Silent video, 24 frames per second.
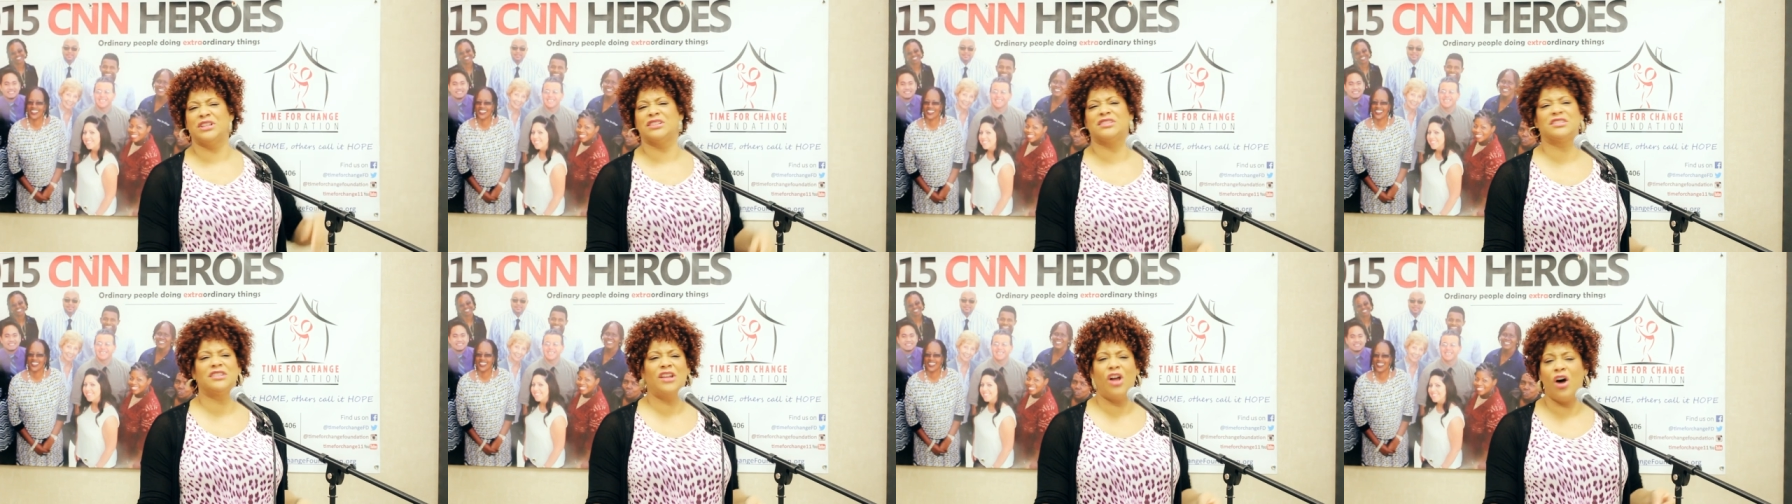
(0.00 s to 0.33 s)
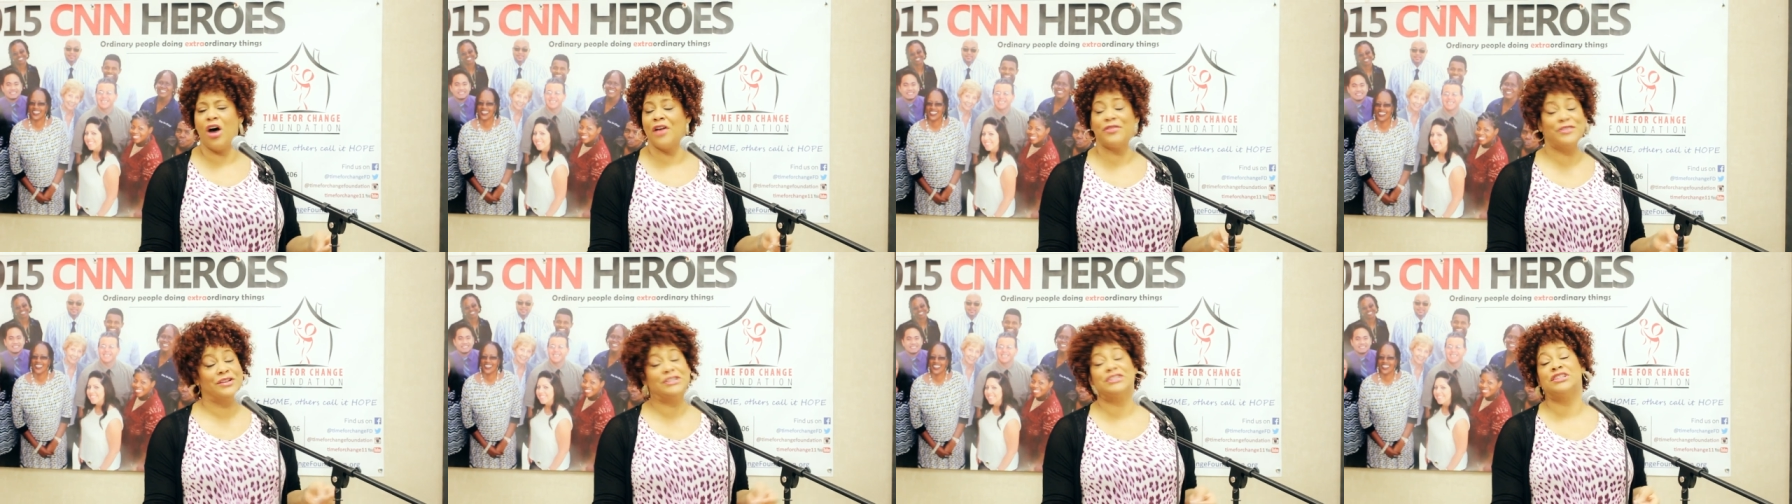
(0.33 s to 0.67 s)
with the
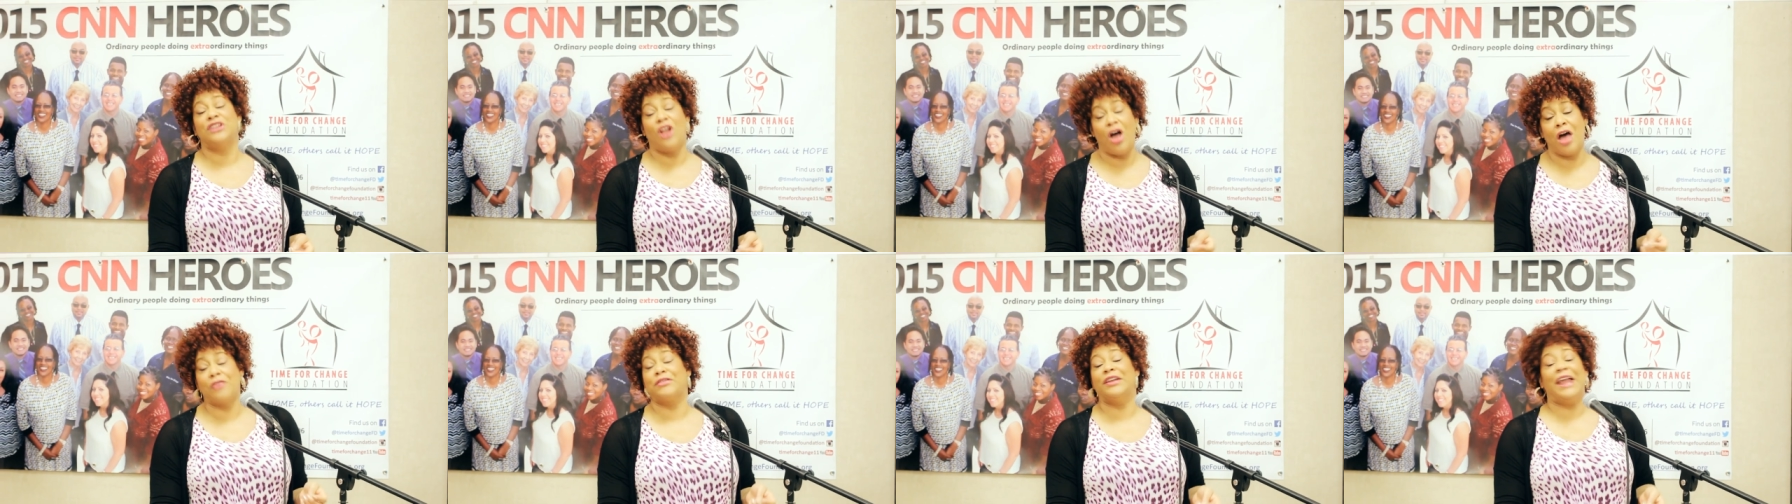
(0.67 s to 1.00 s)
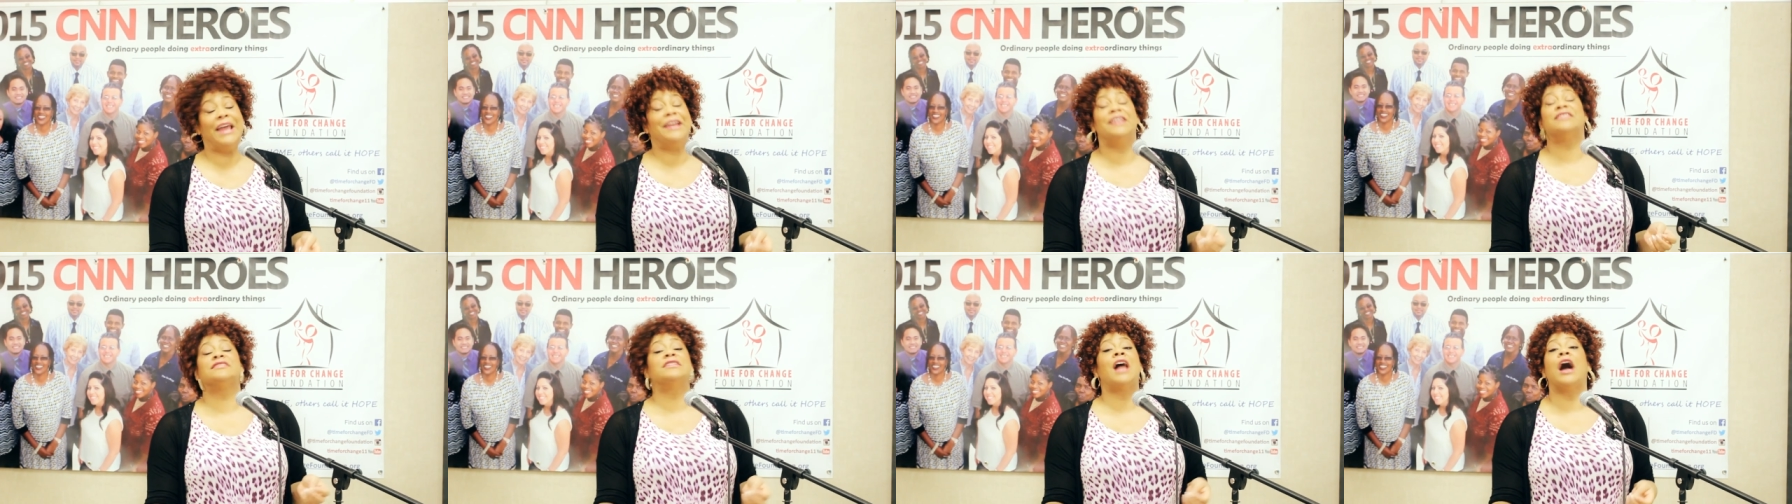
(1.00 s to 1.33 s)
sloth. The
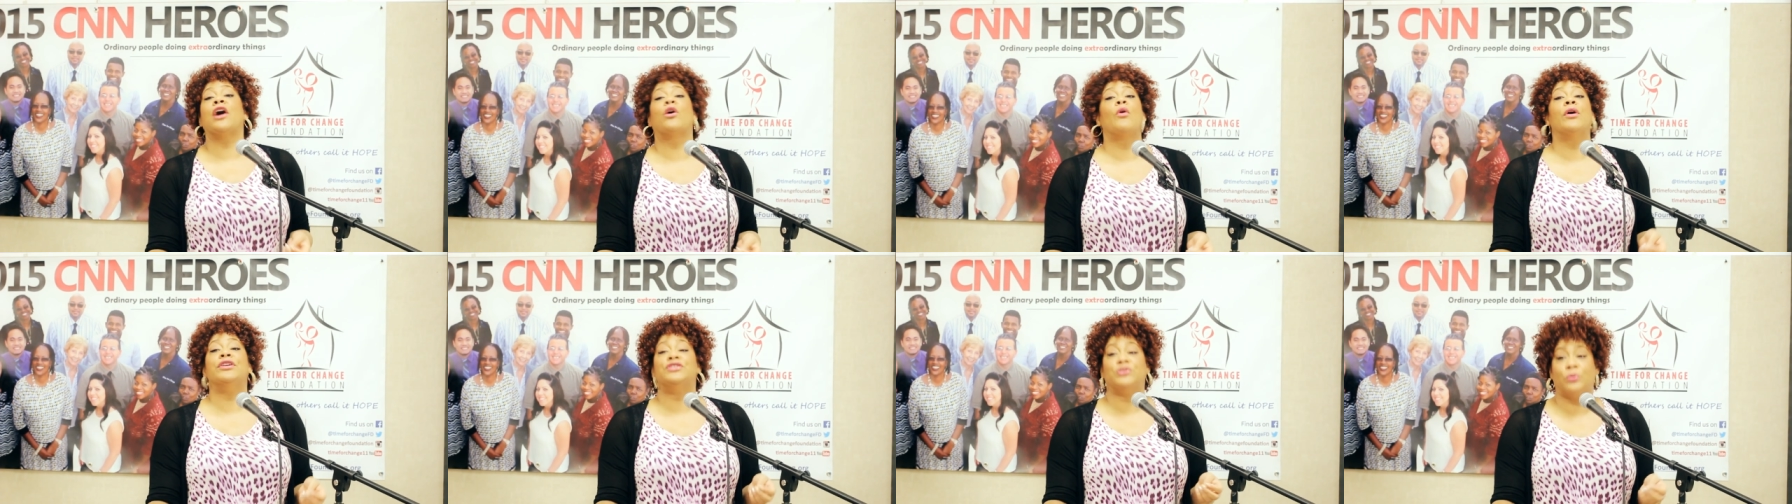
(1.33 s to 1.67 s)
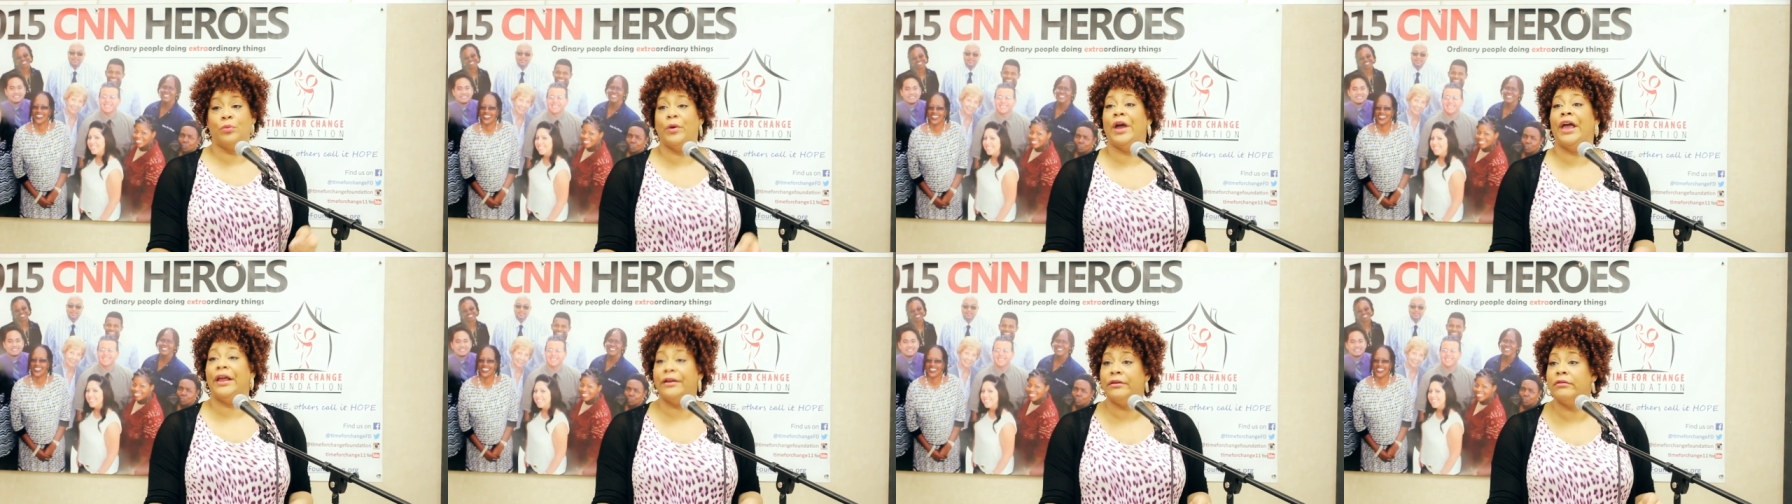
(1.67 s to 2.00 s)
sloth lady's not
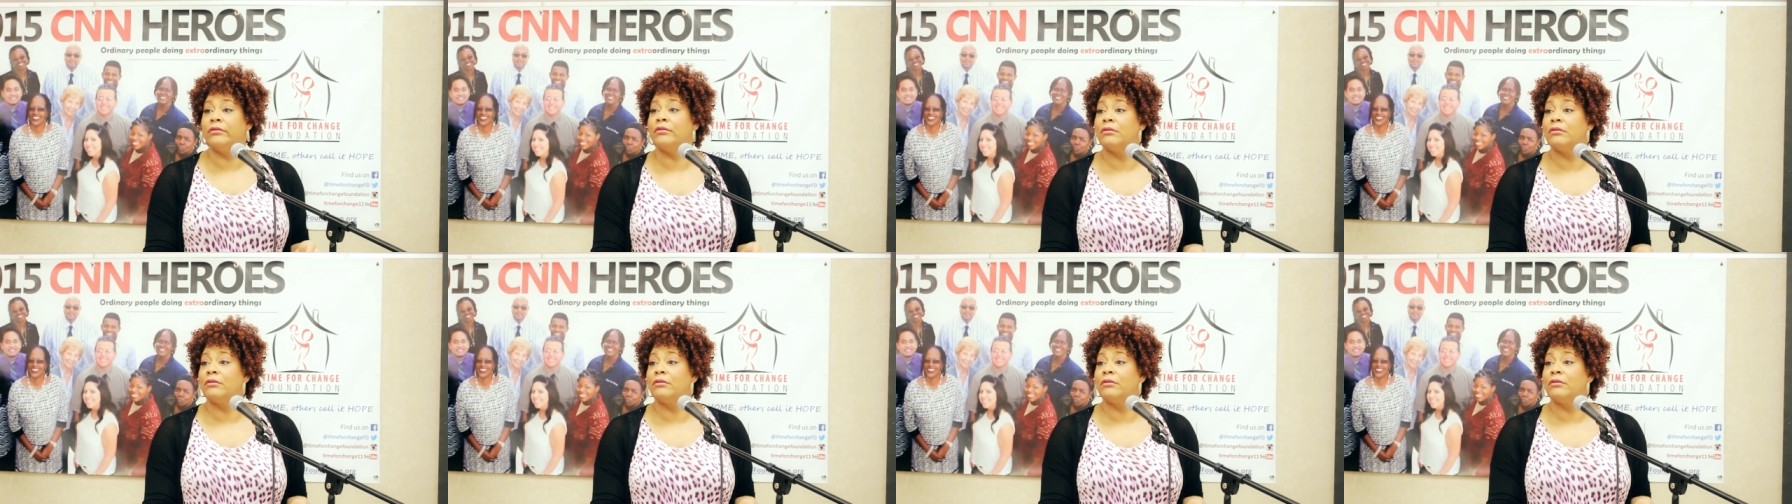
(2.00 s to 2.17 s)
going to win.